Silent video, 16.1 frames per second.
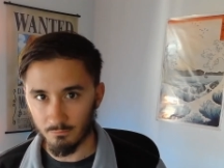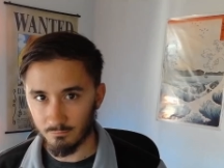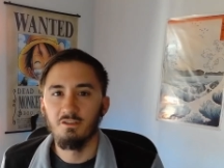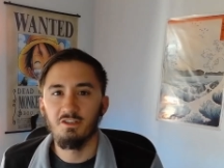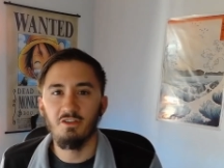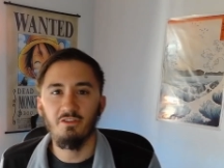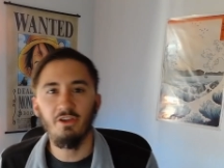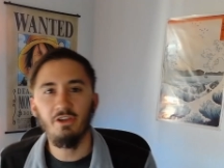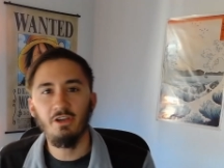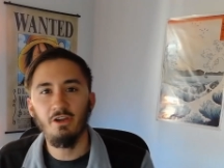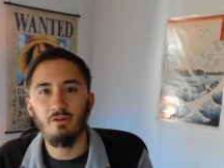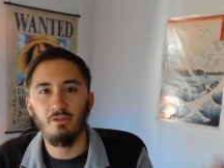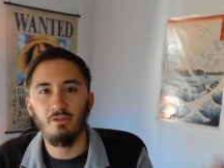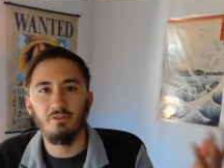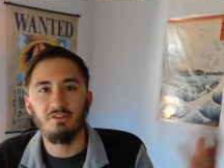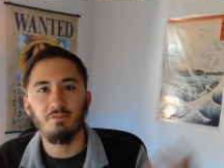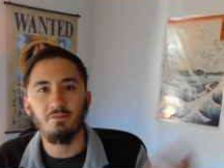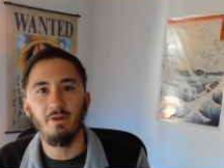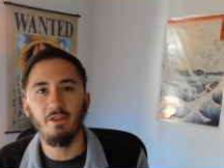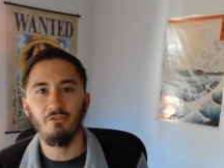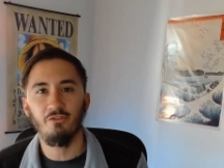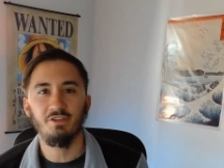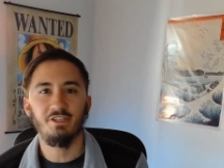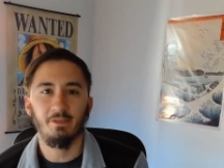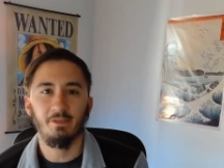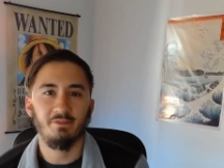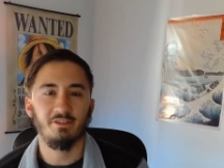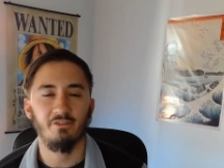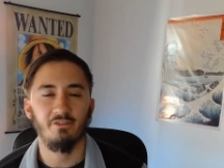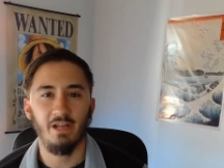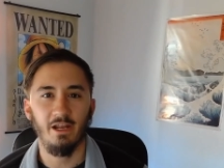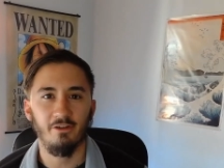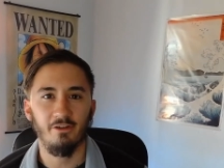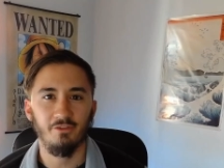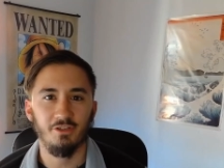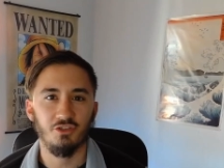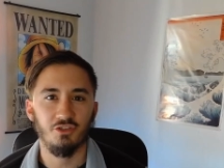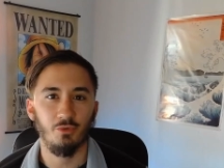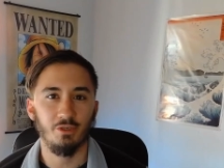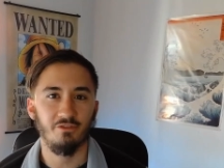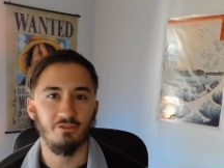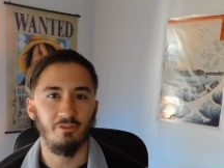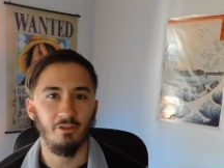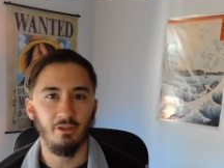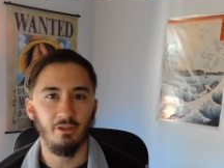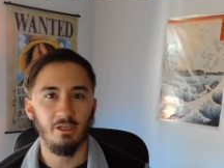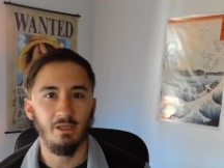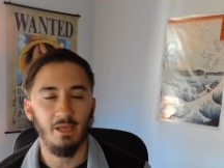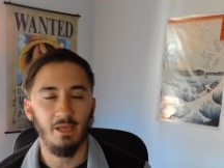So there you go. Those are my three tips on how to reach Twitch affiliate,